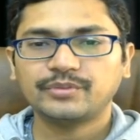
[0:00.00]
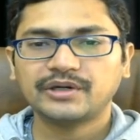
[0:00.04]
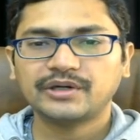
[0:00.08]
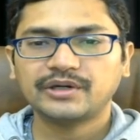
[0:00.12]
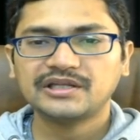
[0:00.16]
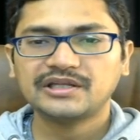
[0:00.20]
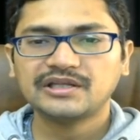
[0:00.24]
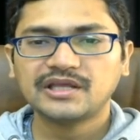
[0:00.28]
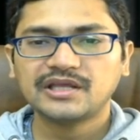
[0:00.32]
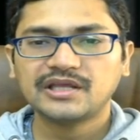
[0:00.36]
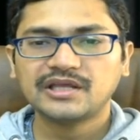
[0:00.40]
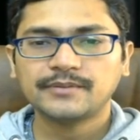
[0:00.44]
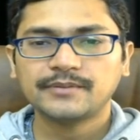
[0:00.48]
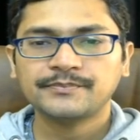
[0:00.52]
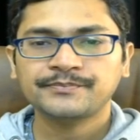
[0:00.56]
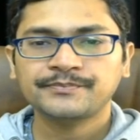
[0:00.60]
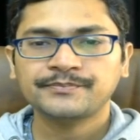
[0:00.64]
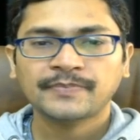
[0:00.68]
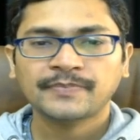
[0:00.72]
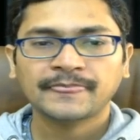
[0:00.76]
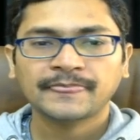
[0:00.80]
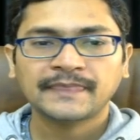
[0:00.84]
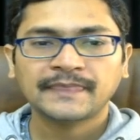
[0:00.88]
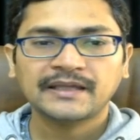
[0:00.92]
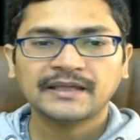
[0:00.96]
But in game,
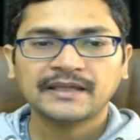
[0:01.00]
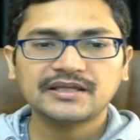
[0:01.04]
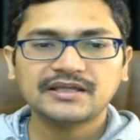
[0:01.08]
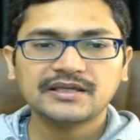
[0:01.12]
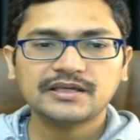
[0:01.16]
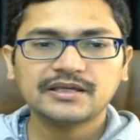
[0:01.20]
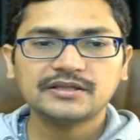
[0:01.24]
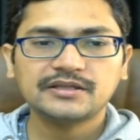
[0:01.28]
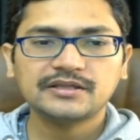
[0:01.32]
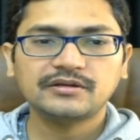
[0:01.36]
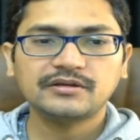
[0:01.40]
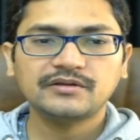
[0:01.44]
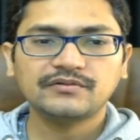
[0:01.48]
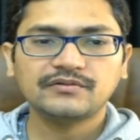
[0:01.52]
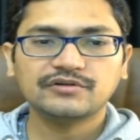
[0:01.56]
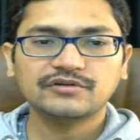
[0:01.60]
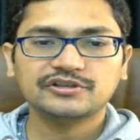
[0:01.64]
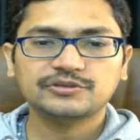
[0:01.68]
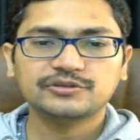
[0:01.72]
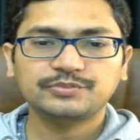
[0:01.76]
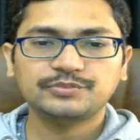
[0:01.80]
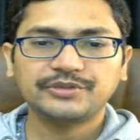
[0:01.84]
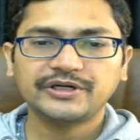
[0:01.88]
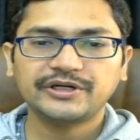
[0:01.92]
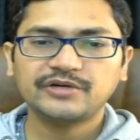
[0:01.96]
king e3
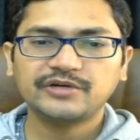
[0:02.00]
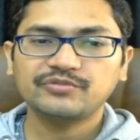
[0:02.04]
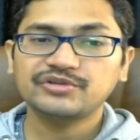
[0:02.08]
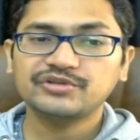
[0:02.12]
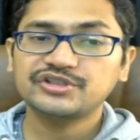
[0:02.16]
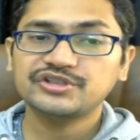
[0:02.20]
was played,